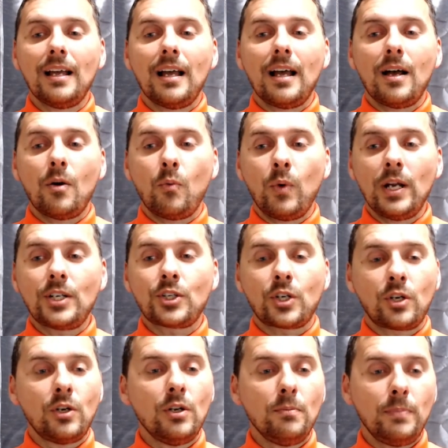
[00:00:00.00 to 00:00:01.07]
which
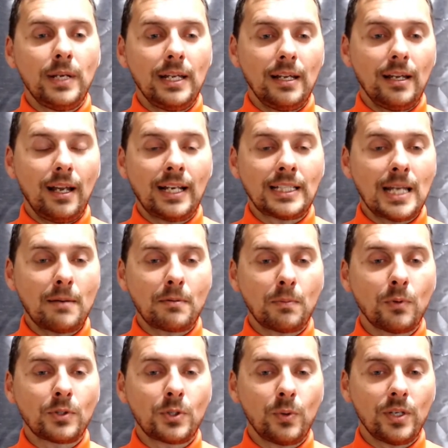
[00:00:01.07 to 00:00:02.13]
could be acceptable
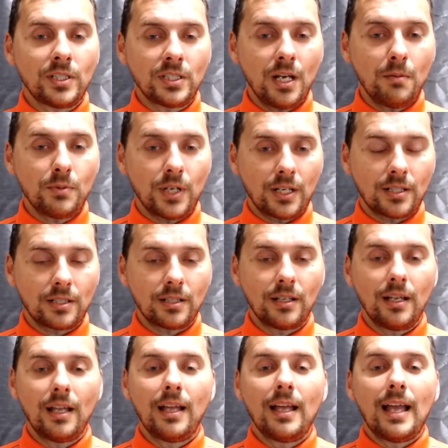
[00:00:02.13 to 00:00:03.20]
to his subjects,
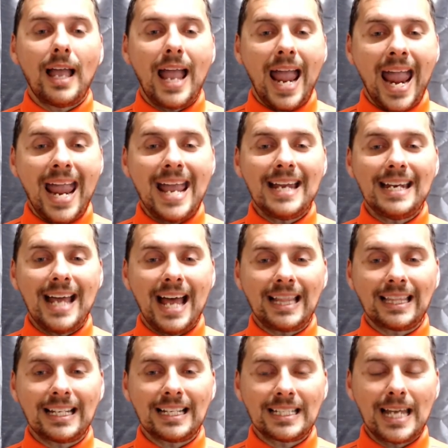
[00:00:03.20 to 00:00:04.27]
and at the
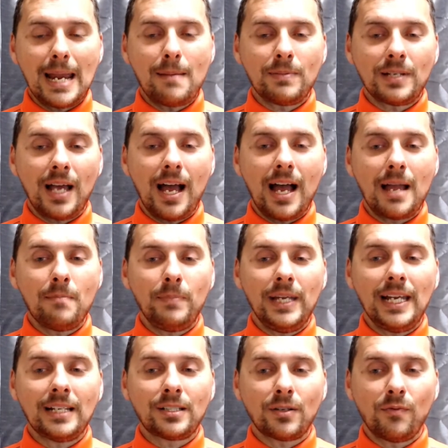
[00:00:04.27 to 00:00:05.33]
same time being
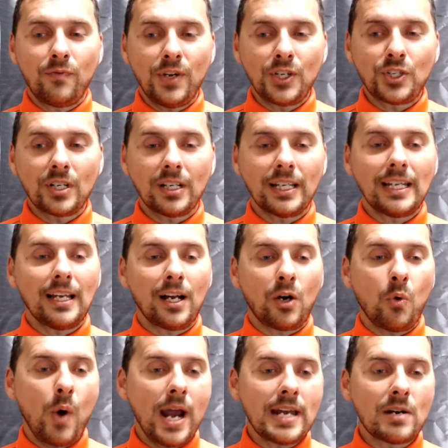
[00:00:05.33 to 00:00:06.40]
sufficiently
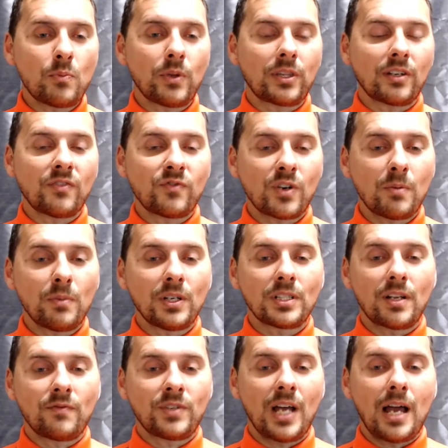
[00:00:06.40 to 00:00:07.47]
acquainted with the firmness
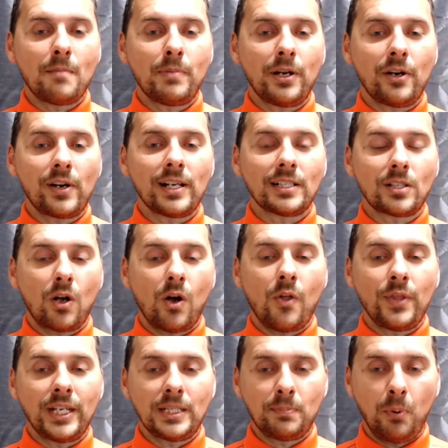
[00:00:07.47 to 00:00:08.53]
of Tiberius on
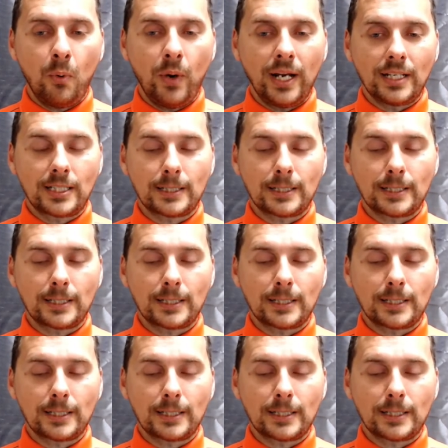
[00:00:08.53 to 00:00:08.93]
these points.